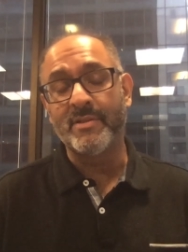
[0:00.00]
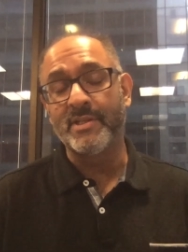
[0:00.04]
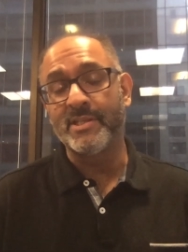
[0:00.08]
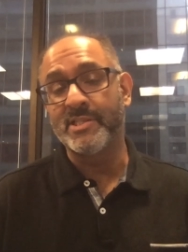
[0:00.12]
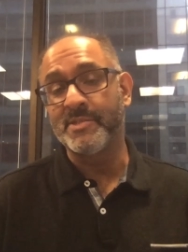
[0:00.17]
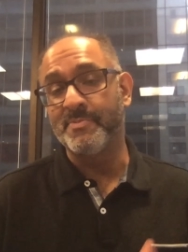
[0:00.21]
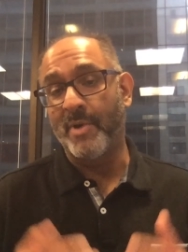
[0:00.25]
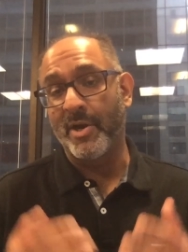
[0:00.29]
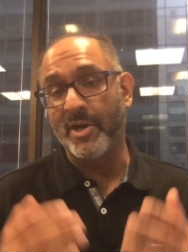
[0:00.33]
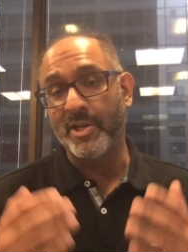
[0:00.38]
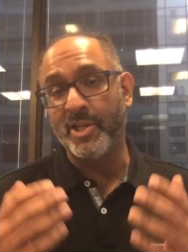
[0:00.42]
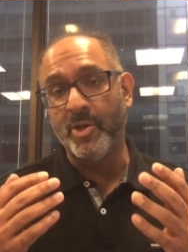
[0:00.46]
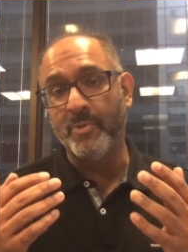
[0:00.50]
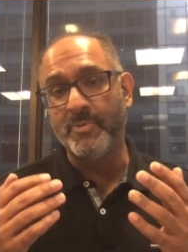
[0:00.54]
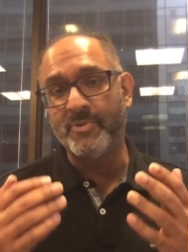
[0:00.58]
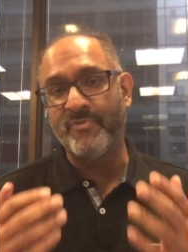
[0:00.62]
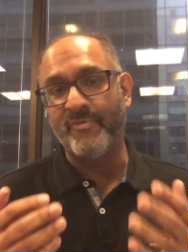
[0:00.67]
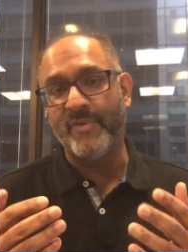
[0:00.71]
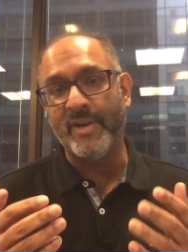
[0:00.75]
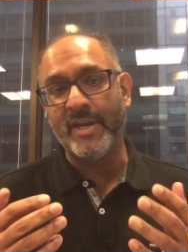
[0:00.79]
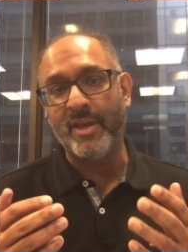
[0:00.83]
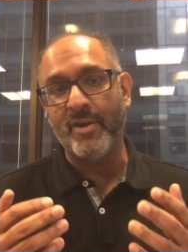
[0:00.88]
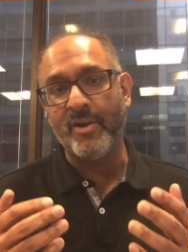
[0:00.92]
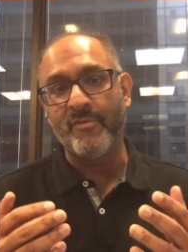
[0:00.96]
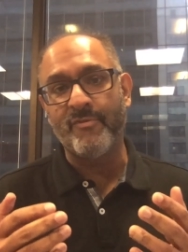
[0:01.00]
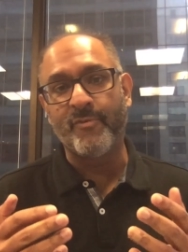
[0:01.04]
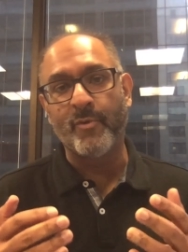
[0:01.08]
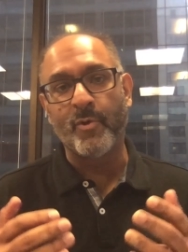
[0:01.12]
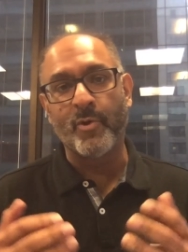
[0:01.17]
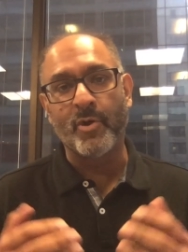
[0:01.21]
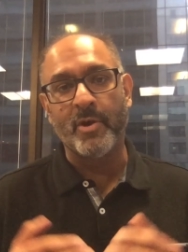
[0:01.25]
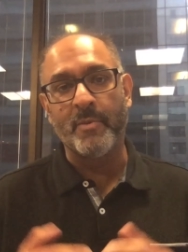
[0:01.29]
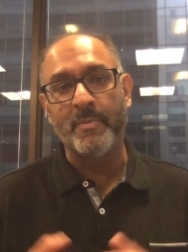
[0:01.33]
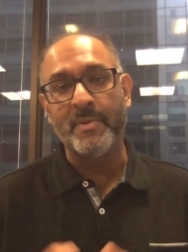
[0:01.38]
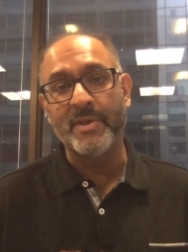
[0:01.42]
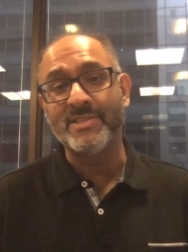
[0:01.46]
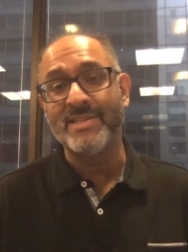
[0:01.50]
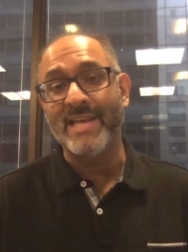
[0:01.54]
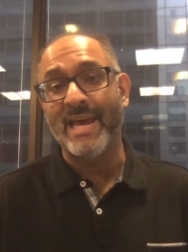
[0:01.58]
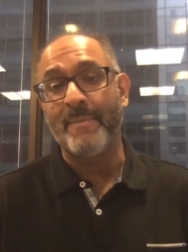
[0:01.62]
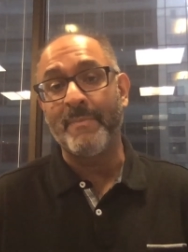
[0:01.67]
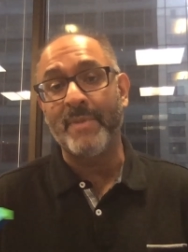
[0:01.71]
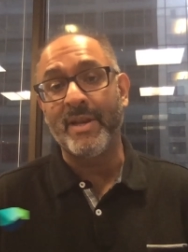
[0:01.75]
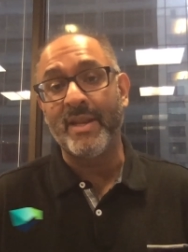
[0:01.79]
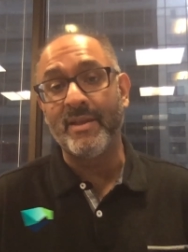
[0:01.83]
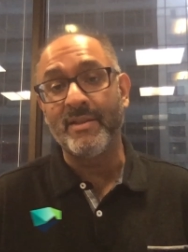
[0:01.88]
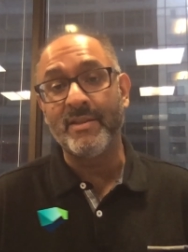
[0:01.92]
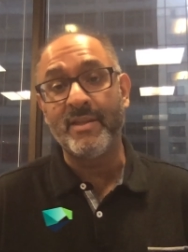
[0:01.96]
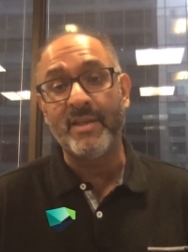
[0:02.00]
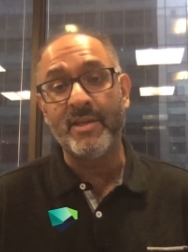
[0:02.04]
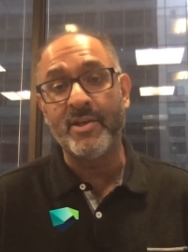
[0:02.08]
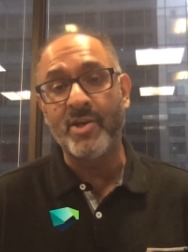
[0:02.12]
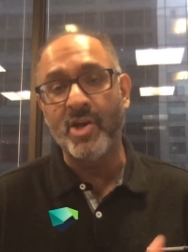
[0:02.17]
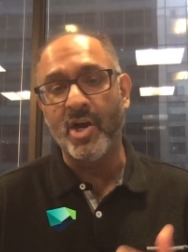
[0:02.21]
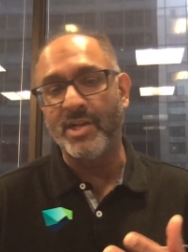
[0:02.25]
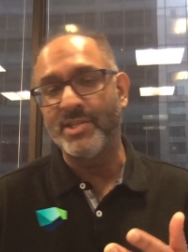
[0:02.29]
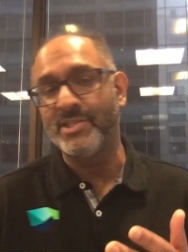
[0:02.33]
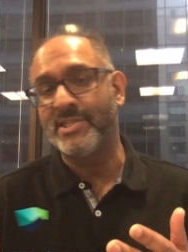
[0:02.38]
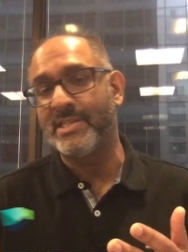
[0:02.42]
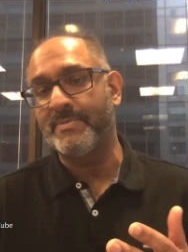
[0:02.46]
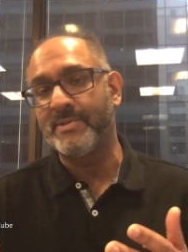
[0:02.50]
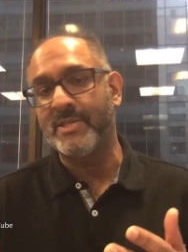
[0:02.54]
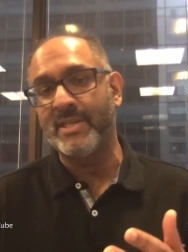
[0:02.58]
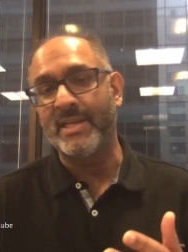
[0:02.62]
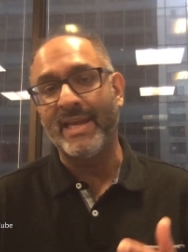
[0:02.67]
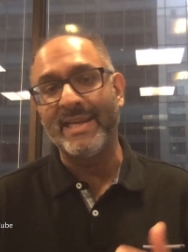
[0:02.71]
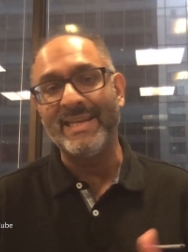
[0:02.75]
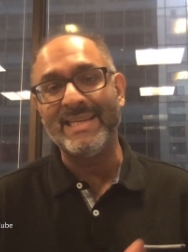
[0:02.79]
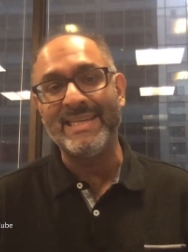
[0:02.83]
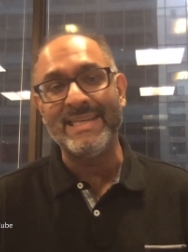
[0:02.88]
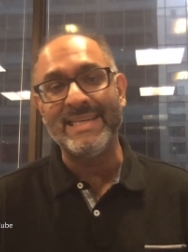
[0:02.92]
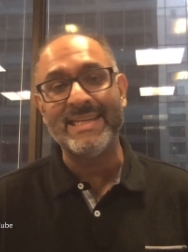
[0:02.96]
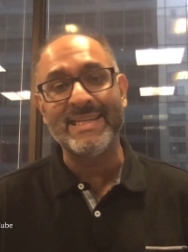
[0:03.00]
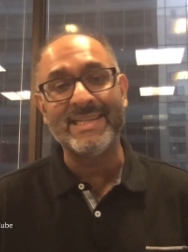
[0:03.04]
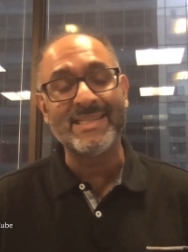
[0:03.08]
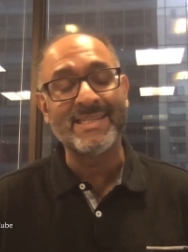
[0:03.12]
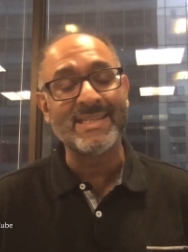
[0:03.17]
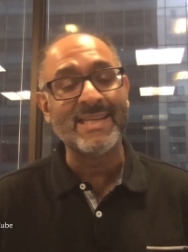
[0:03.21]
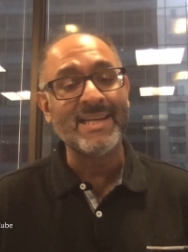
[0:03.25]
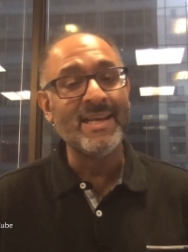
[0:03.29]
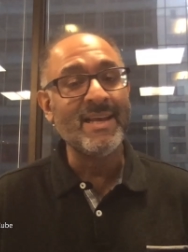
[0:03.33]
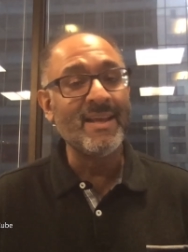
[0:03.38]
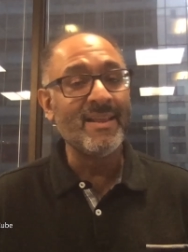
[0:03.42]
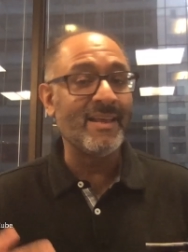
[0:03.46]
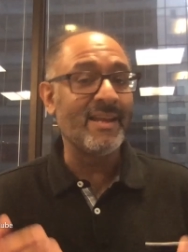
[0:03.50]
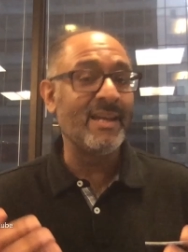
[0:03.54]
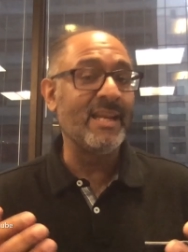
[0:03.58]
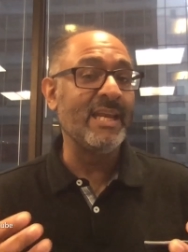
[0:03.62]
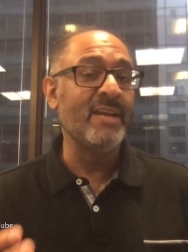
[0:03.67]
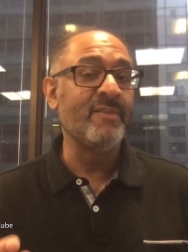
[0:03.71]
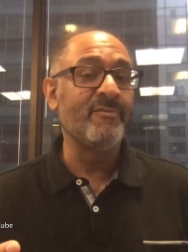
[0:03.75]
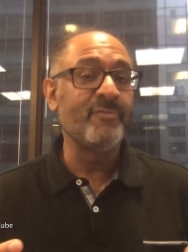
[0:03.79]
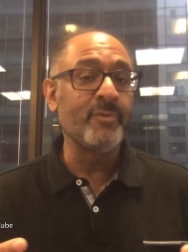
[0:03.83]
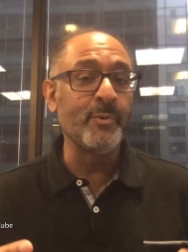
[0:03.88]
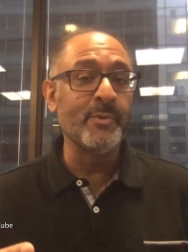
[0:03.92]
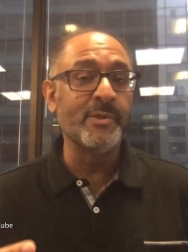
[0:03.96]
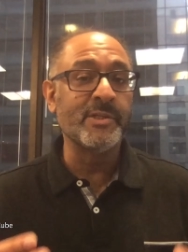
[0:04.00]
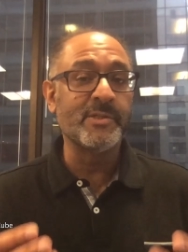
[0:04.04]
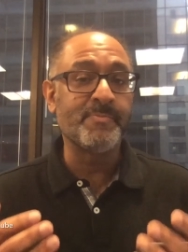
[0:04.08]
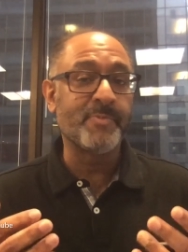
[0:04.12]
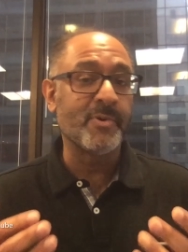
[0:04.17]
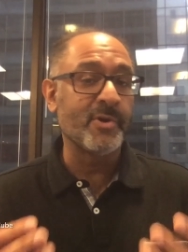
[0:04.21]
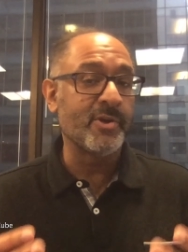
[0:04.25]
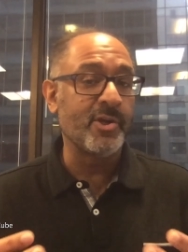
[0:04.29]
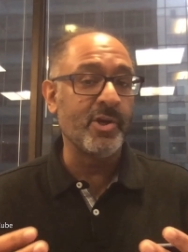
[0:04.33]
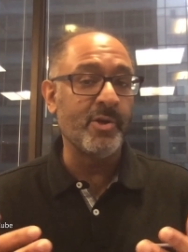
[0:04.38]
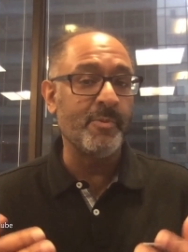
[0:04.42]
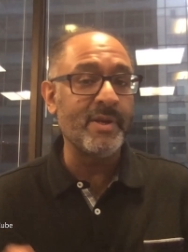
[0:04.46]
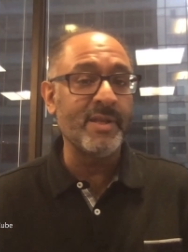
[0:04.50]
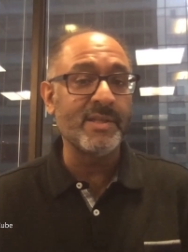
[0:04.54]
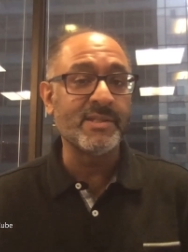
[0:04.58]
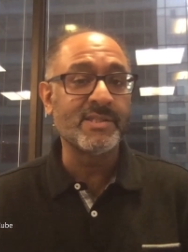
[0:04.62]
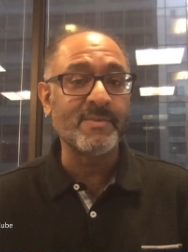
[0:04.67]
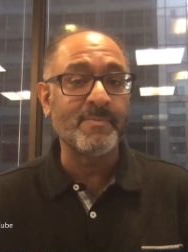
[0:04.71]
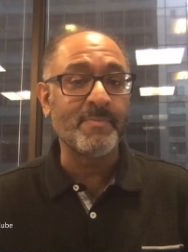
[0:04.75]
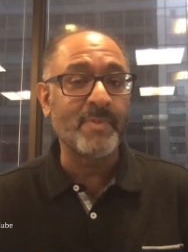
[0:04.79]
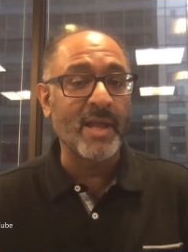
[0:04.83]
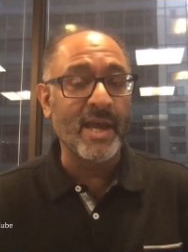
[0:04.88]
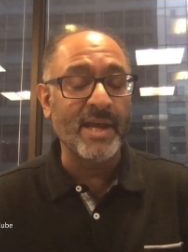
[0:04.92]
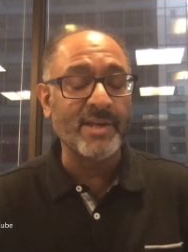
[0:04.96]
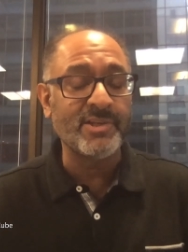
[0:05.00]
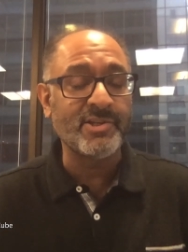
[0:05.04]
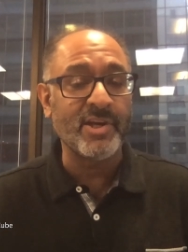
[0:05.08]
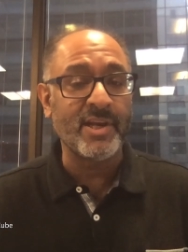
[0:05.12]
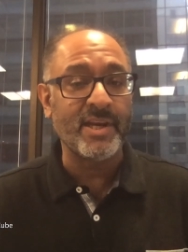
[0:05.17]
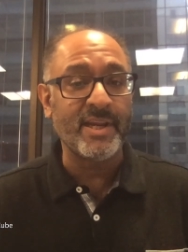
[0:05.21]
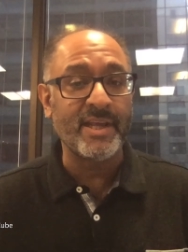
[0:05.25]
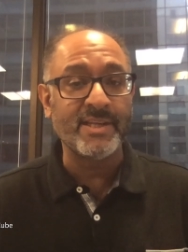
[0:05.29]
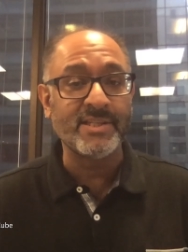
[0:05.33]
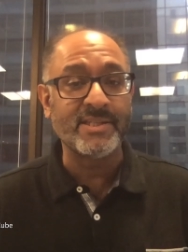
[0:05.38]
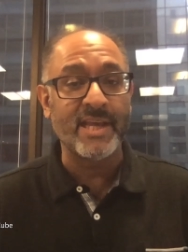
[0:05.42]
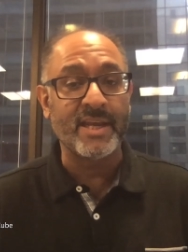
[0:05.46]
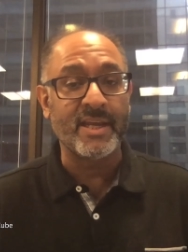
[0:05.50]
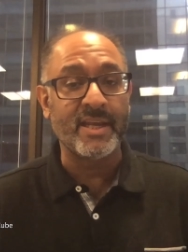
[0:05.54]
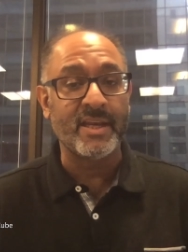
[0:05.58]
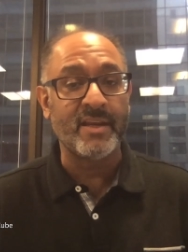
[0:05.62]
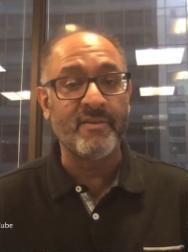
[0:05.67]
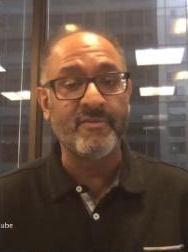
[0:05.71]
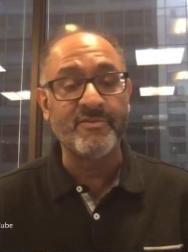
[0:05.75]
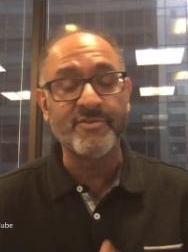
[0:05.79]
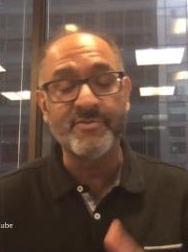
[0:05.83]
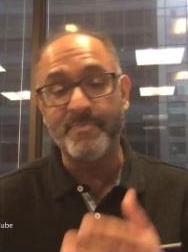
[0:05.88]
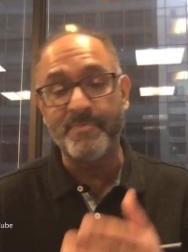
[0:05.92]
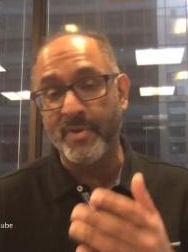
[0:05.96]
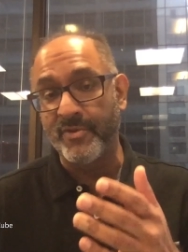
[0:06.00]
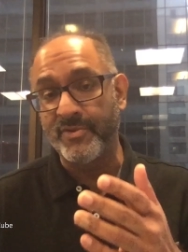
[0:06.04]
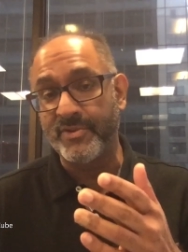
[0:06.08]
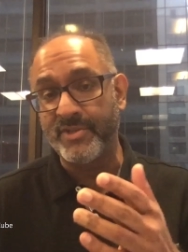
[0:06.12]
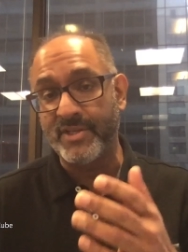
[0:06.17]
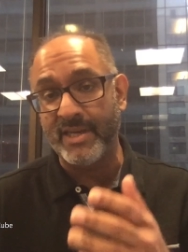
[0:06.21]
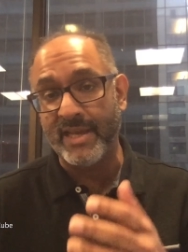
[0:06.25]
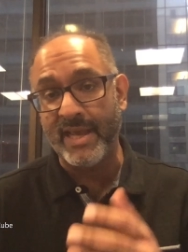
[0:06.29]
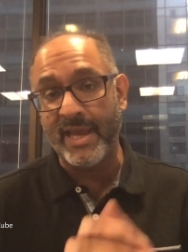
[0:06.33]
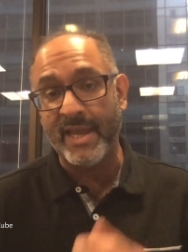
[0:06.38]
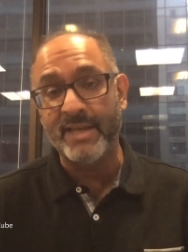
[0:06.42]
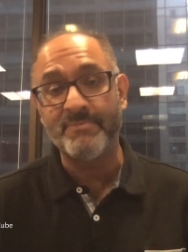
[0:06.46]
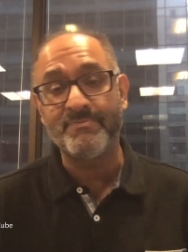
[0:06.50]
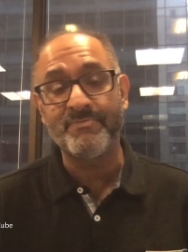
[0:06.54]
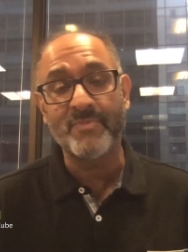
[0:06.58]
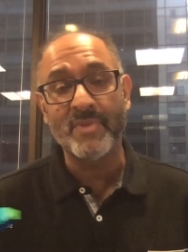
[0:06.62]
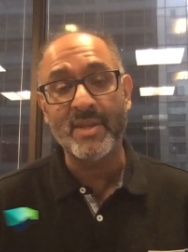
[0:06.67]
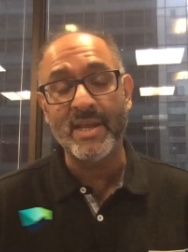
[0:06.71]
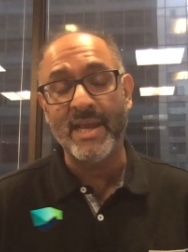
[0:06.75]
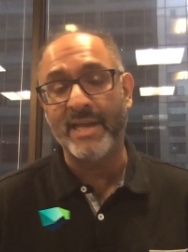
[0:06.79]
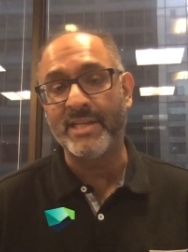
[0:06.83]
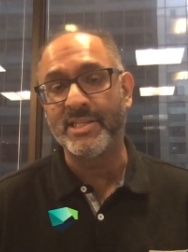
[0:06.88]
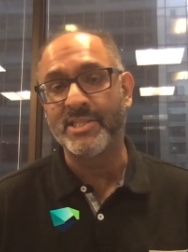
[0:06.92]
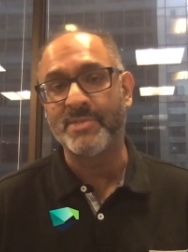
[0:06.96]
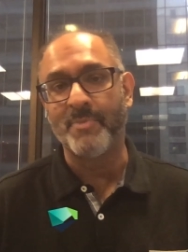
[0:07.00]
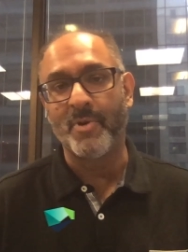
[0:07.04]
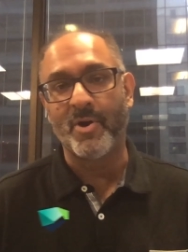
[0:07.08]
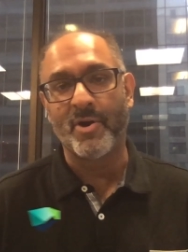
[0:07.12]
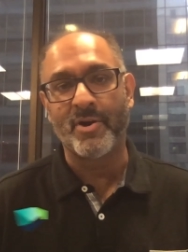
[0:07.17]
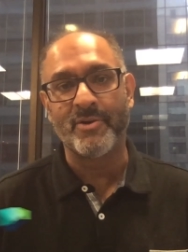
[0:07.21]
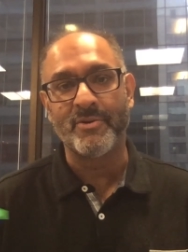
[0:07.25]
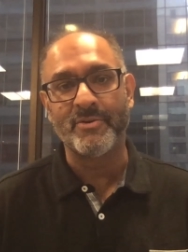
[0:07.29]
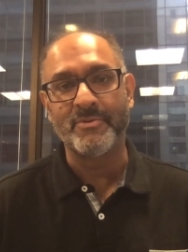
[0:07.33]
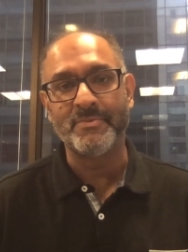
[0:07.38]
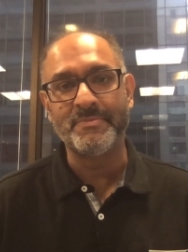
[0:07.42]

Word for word: the Smart Cube's video forum examining the concepts and ideas that influence procurement and supply chain executives both today and tomorrow.